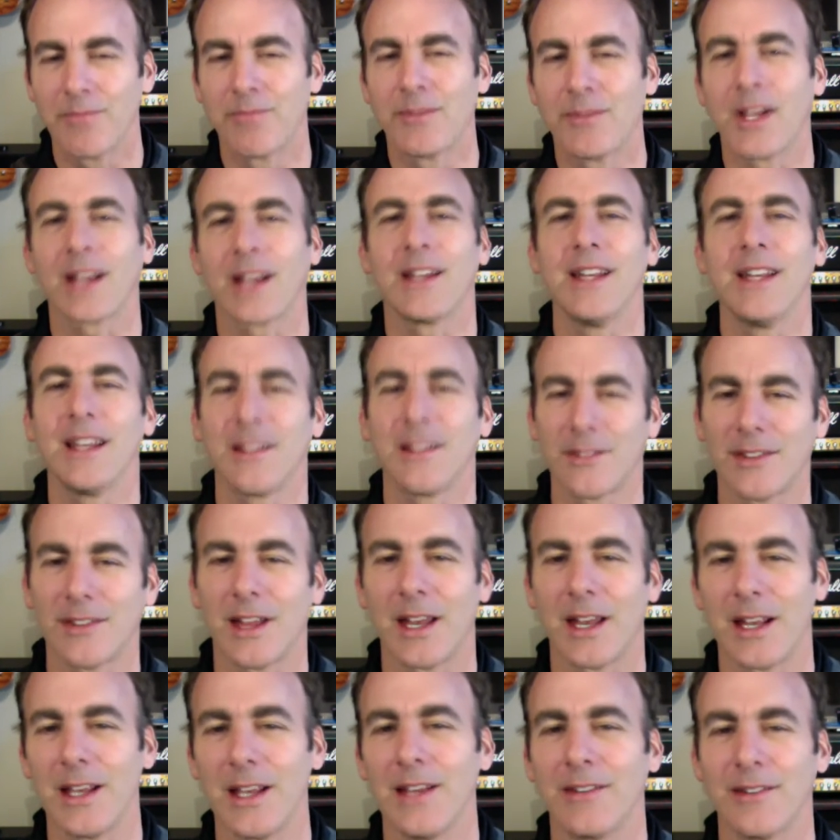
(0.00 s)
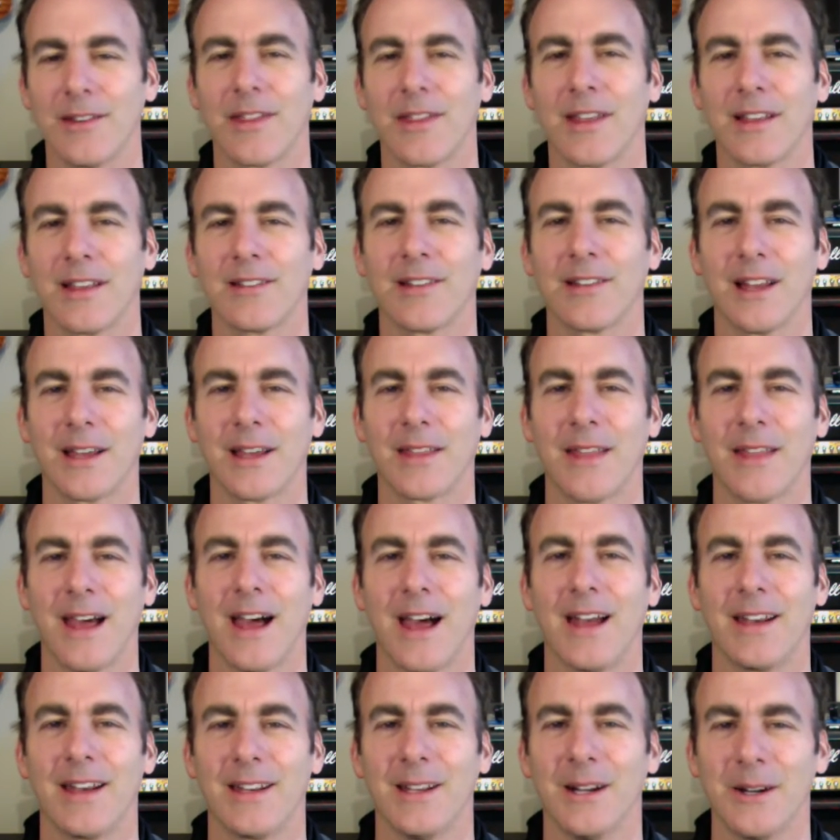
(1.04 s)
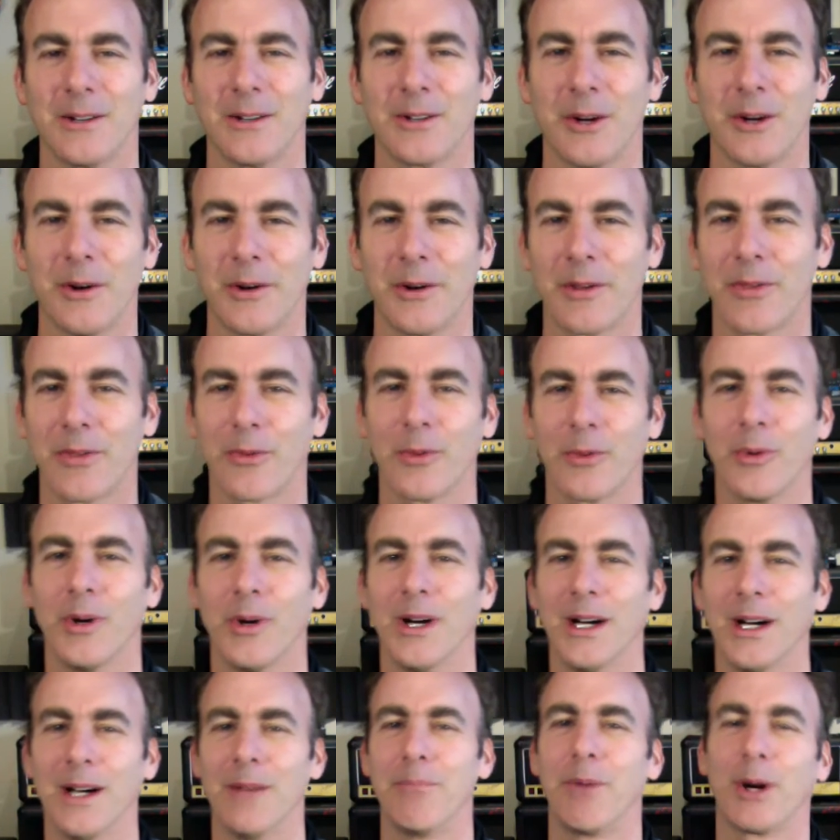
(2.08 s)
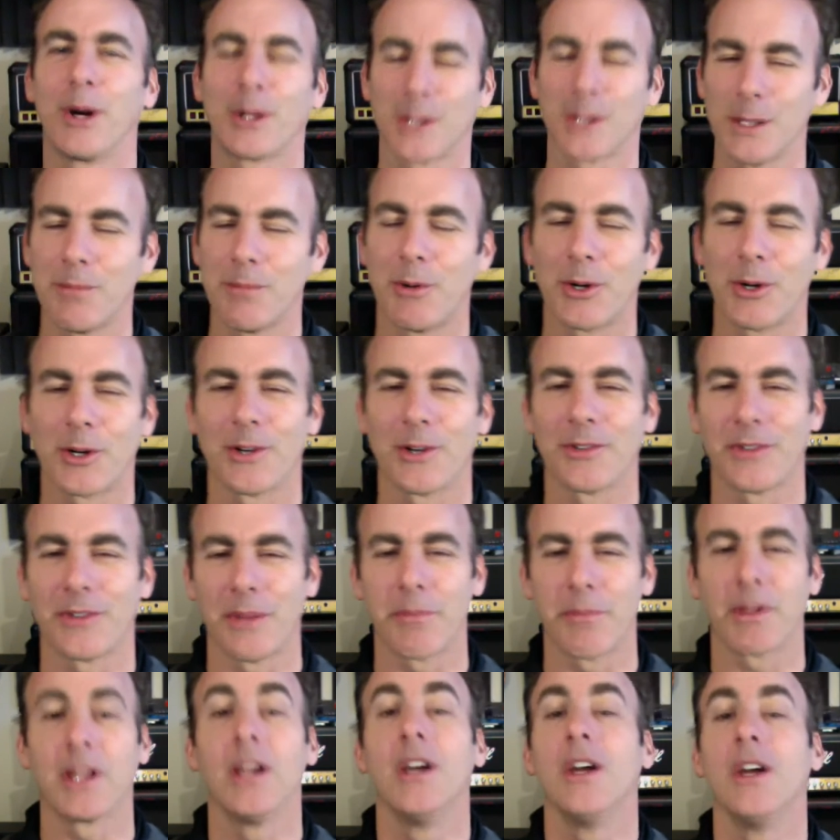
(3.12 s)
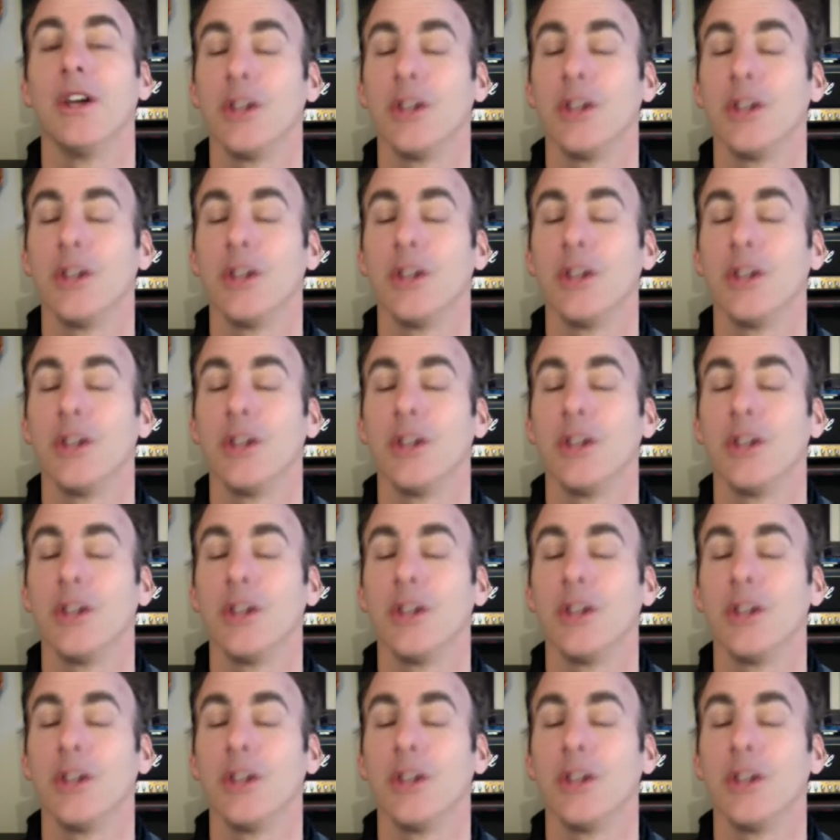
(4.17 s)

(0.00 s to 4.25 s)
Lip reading: technique studies and things like that, going through a Berkeley book or something.